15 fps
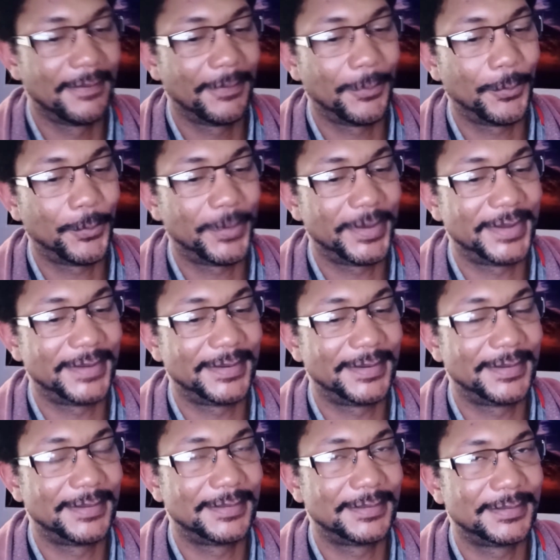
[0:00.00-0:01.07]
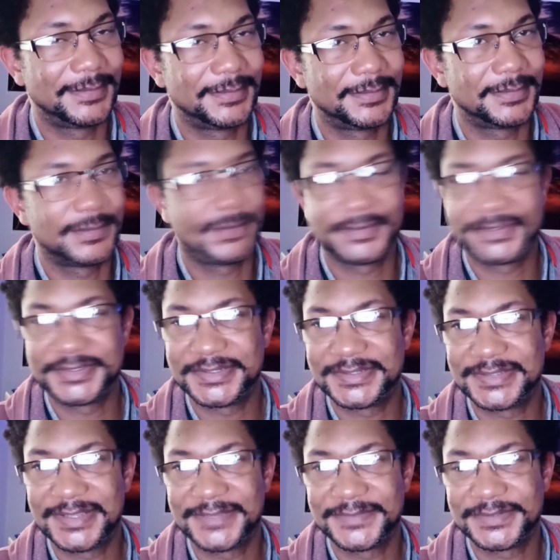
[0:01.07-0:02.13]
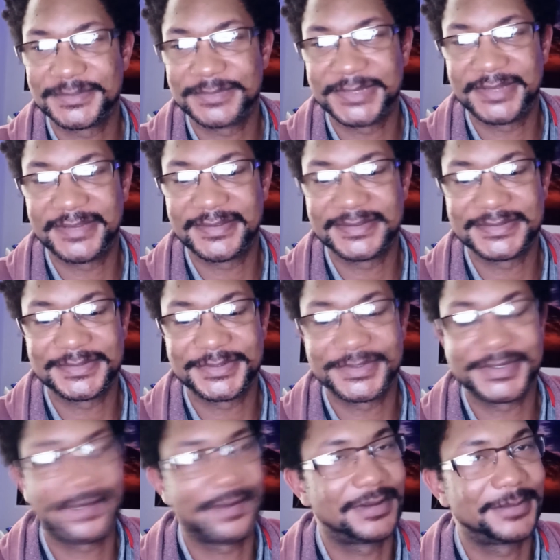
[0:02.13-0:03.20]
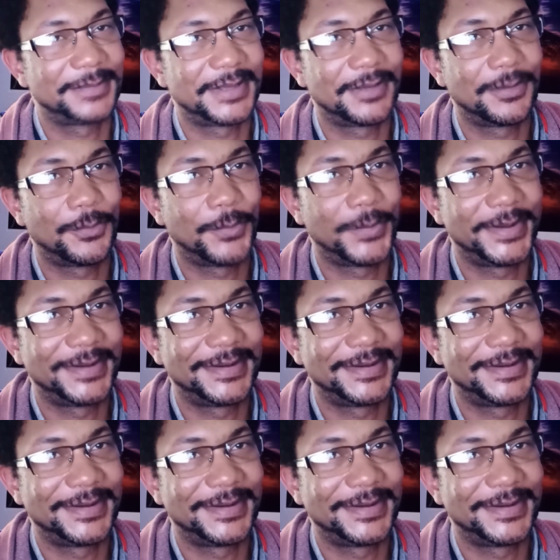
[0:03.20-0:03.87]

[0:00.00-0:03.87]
when, oh jeez, I have so many things I want to talk about. When